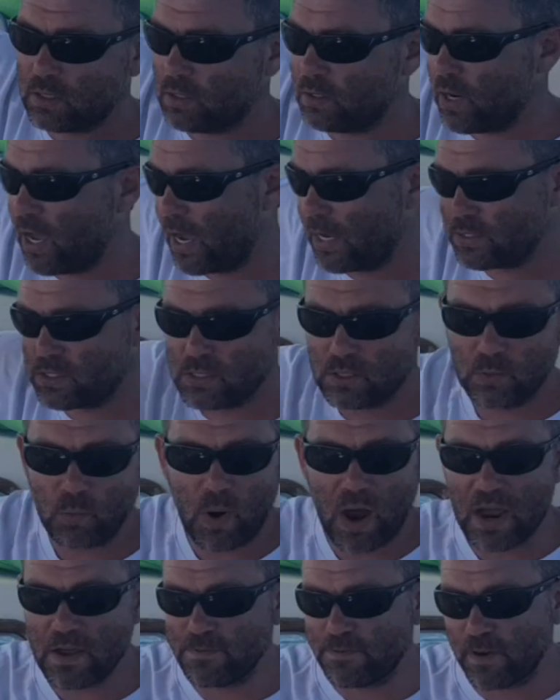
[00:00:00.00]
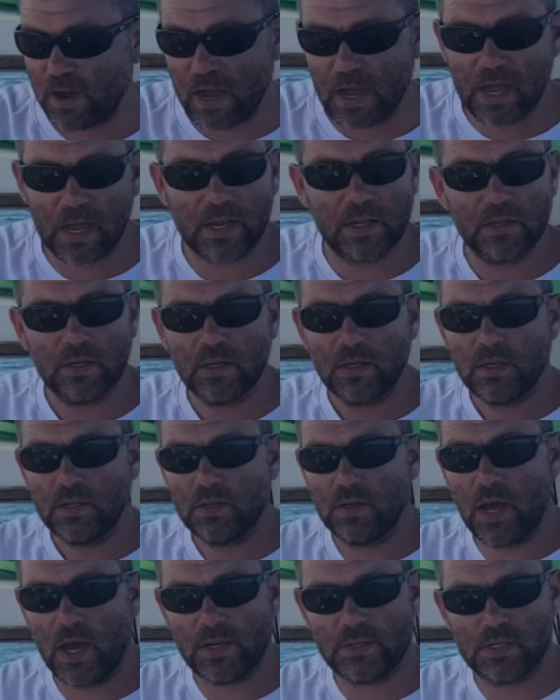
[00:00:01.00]
not to Wi-Fi,
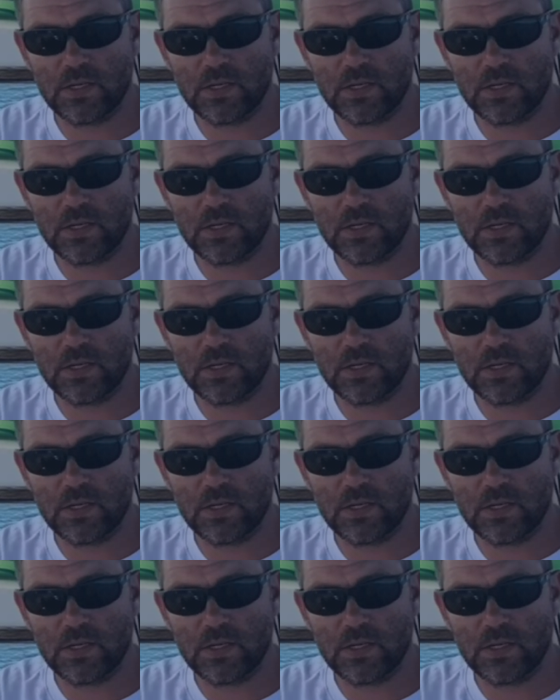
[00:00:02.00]
not